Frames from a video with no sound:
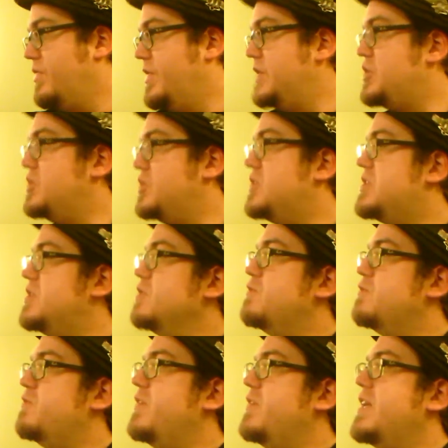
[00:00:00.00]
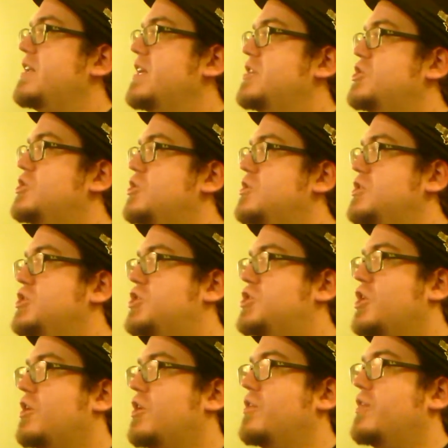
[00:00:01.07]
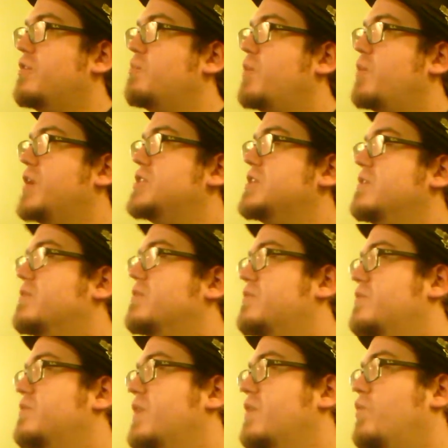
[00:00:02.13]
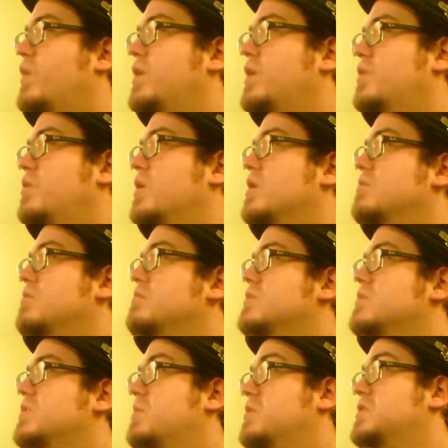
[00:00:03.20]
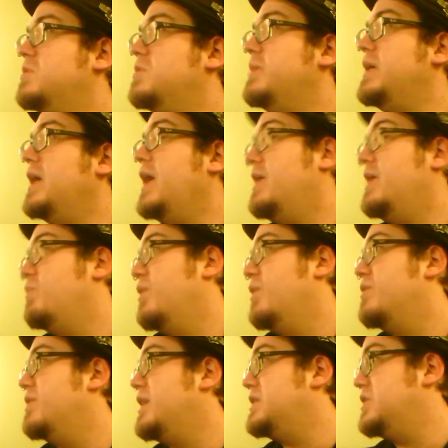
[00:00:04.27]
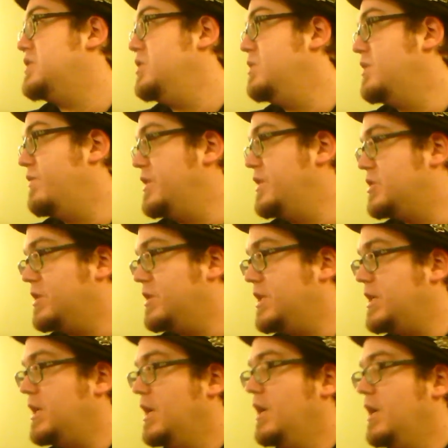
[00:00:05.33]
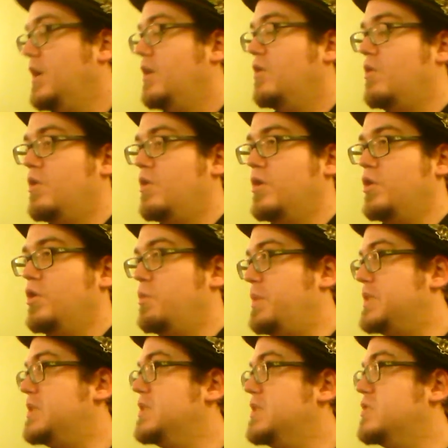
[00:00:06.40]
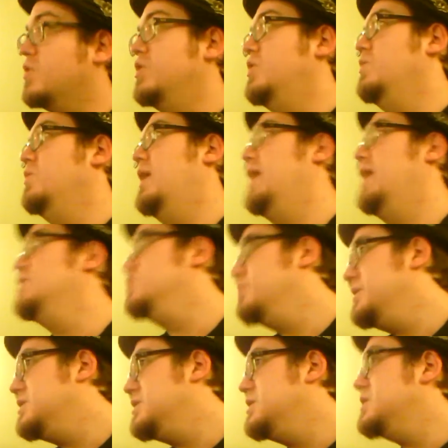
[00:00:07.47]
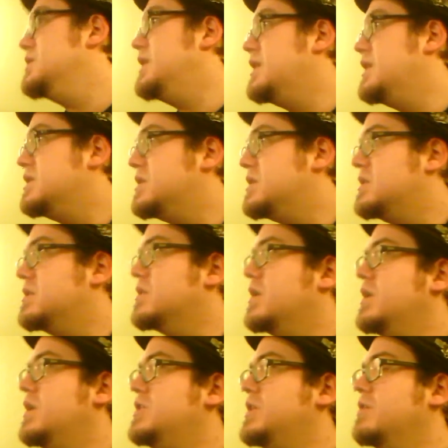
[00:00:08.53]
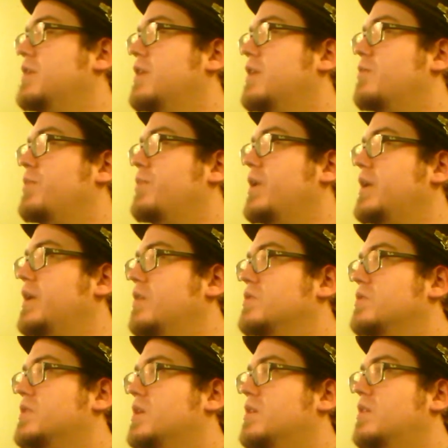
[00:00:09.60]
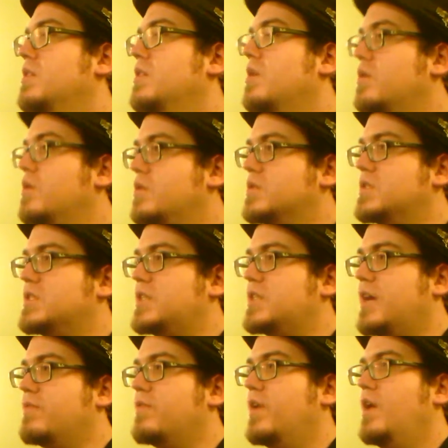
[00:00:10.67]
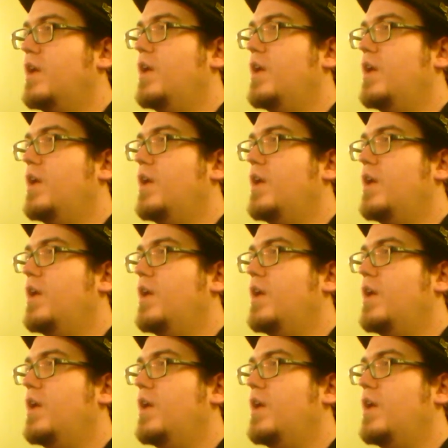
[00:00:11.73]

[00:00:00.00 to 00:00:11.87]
this should still fit. It shouldn't jar their impression of what you are supposed to be. And whether that's you individually, or your business, or you as your business, that's kind of generally how the branding goes. The logos and stuff